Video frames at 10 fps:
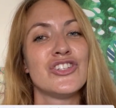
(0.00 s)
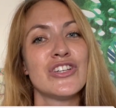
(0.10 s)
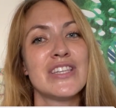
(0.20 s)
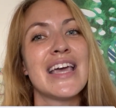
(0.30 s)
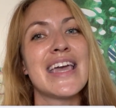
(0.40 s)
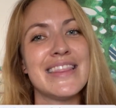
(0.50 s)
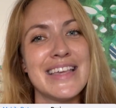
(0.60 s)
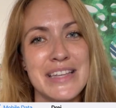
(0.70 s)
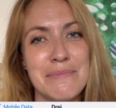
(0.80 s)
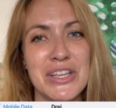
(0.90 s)
just like in
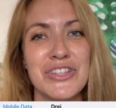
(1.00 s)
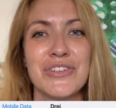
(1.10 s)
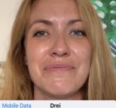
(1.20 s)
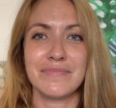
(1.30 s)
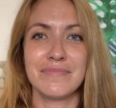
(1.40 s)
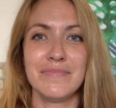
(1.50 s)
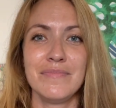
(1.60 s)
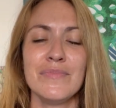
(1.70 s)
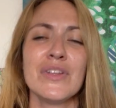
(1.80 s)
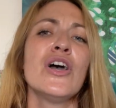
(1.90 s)
this image.
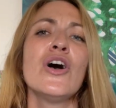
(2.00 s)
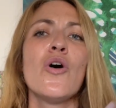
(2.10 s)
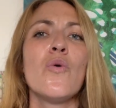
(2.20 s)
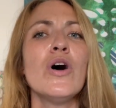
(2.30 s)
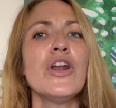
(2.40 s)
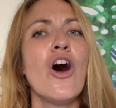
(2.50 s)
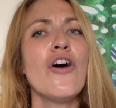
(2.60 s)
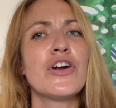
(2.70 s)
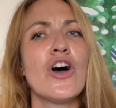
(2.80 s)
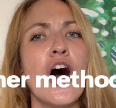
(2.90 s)
What
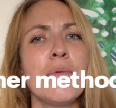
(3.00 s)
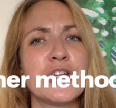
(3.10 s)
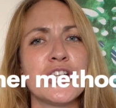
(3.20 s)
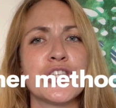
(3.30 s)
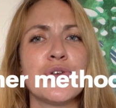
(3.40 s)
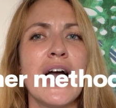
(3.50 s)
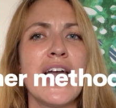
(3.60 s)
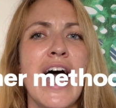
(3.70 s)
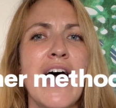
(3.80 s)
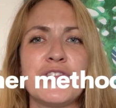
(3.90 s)
other options do I
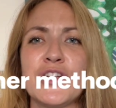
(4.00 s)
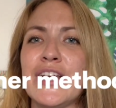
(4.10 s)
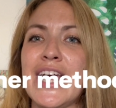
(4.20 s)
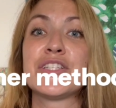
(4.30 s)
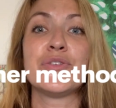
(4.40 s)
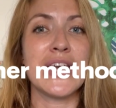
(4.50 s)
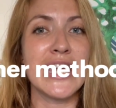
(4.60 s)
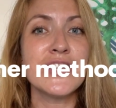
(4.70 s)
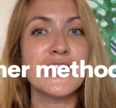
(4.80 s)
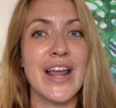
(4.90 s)
have to connect to the
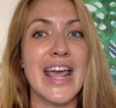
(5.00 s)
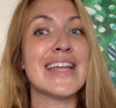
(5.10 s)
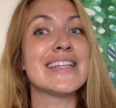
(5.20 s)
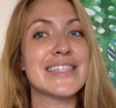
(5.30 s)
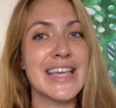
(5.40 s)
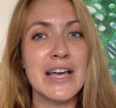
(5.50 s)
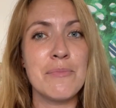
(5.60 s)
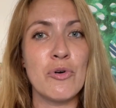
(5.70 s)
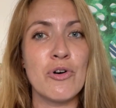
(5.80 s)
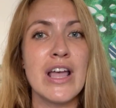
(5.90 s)
internet in
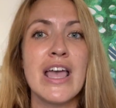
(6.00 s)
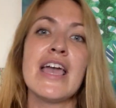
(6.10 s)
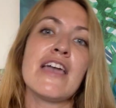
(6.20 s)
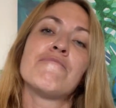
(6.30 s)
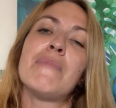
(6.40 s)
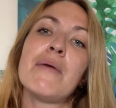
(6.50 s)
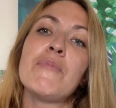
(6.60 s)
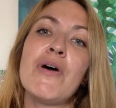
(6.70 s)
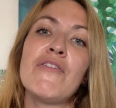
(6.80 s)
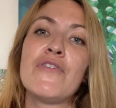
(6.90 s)
Singapore if my
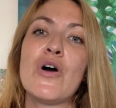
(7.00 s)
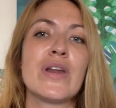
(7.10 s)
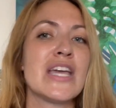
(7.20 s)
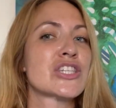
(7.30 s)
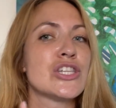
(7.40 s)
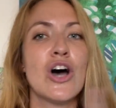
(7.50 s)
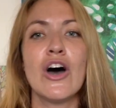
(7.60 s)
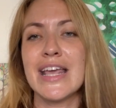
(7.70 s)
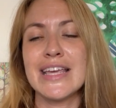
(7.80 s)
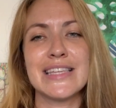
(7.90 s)
mobile phone is
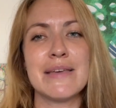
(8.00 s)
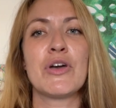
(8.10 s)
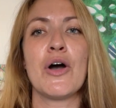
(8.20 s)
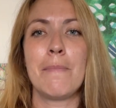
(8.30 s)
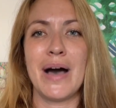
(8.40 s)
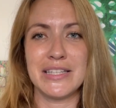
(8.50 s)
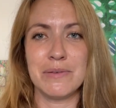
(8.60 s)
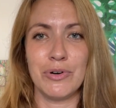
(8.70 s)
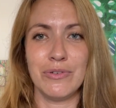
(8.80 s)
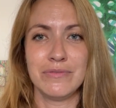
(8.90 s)
not eSIM
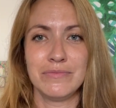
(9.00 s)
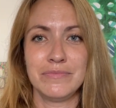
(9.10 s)
compatible?